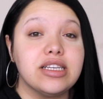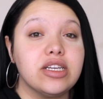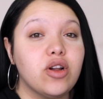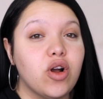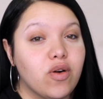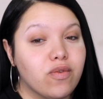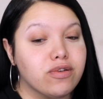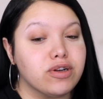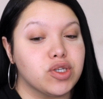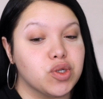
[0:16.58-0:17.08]

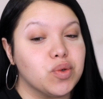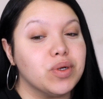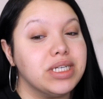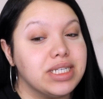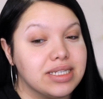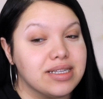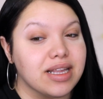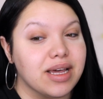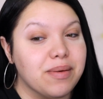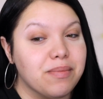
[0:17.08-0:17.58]
over
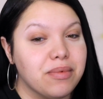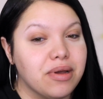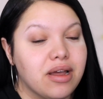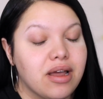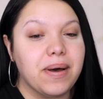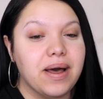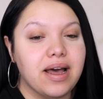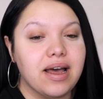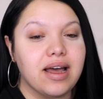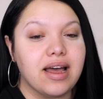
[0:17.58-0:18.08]
tweeze them,
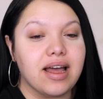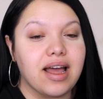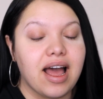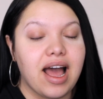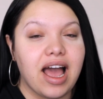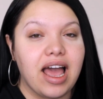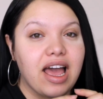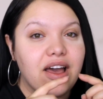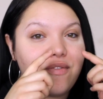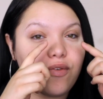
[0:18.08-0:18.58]
but
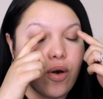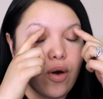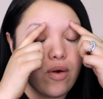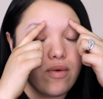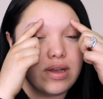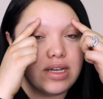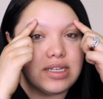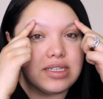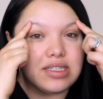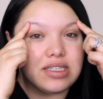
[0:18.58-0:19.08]
I have
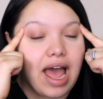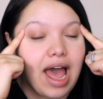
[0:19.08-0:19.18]
always